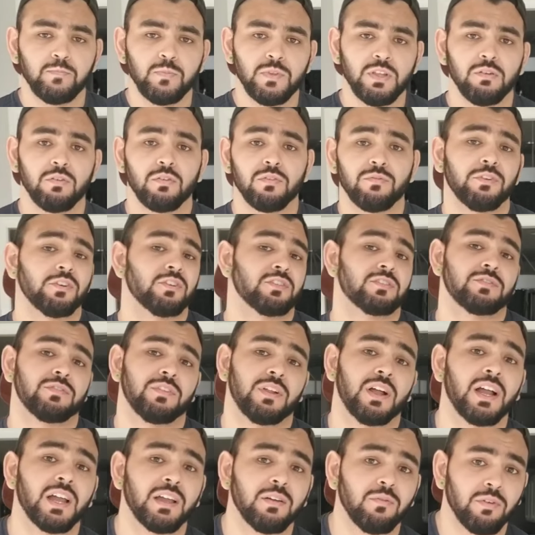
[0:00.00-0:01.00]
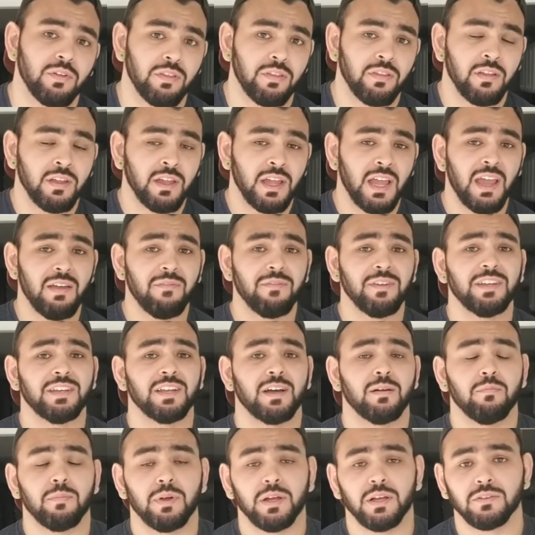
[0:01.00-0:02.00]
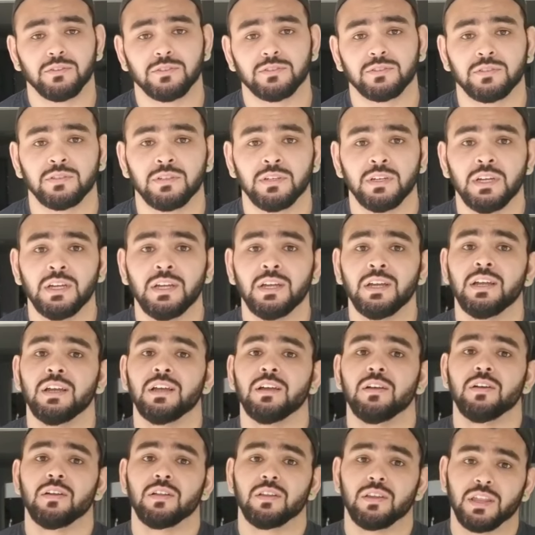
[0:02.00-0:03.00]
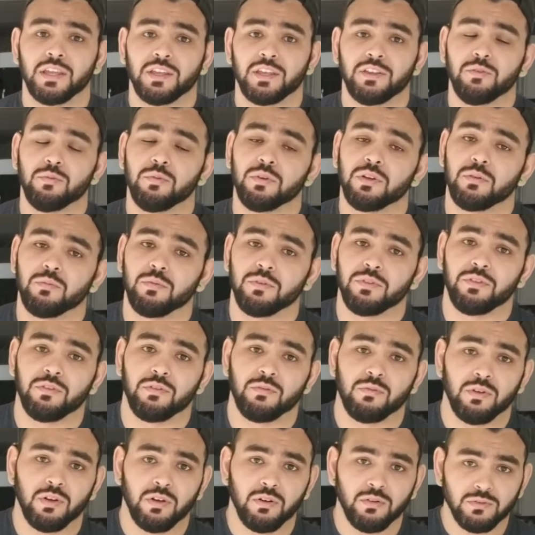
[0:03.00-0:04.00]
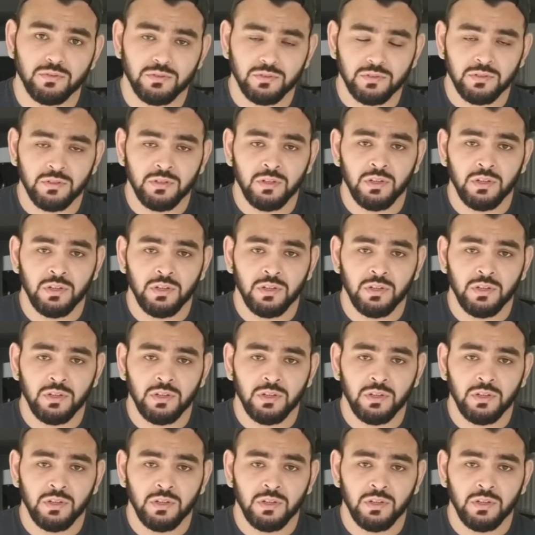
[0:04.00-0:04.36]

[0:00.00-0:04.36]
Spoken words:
reverse fly with heavy dumbbells like you would with your rows.